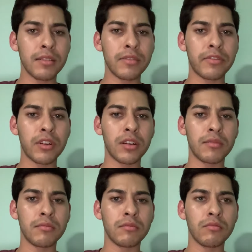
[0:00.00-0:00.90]

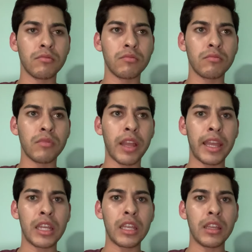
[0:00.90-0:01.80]
from
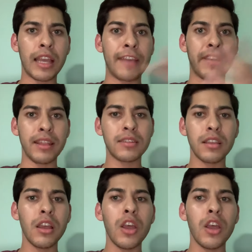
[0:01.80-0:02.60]
any event.